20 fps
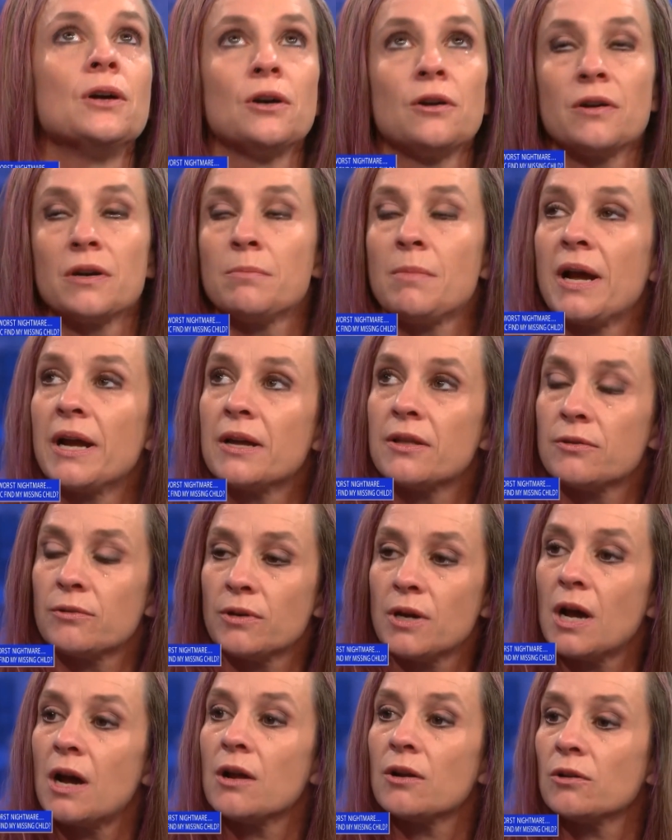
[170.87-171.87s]
her and my
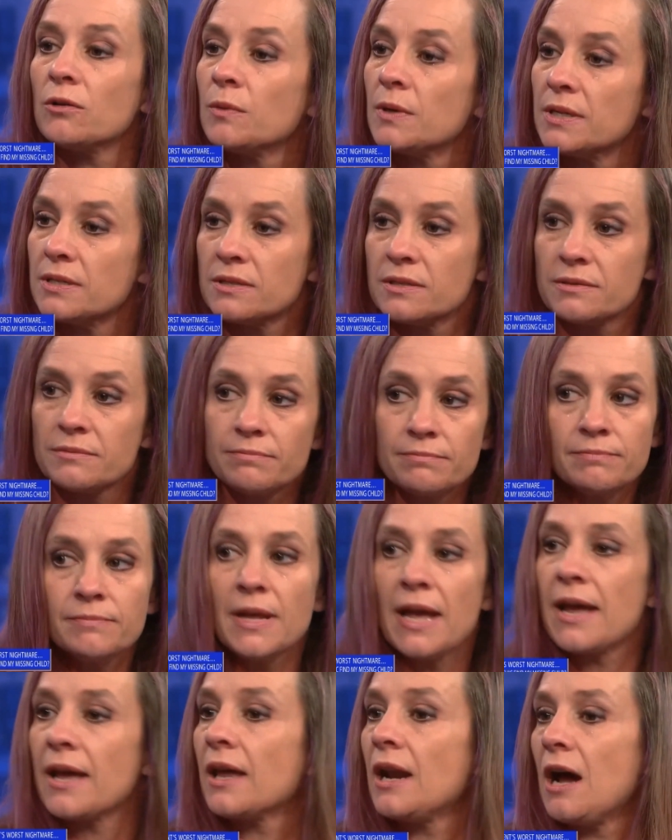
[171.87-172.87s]
other daughter was
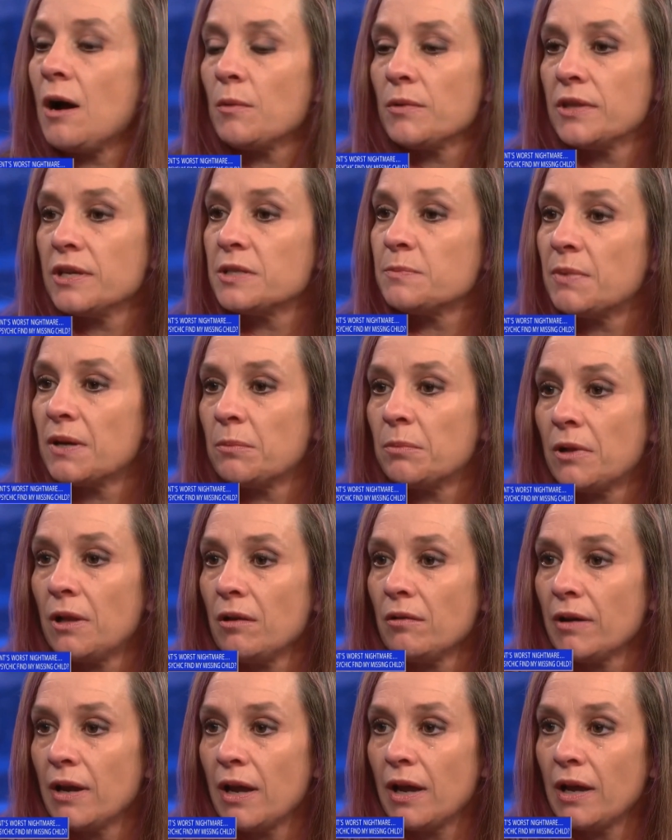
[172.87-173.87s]
hanging out with these people
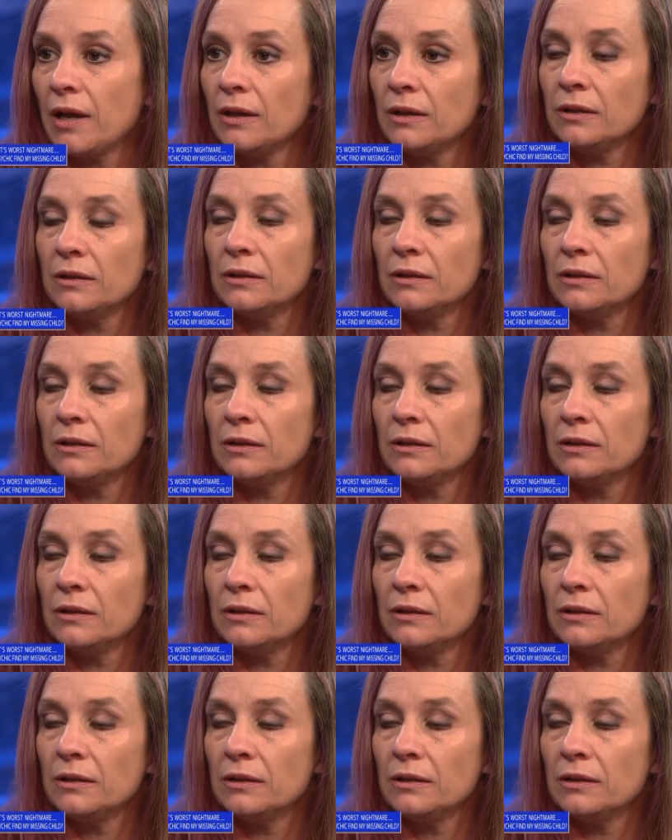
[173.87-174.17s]
all day.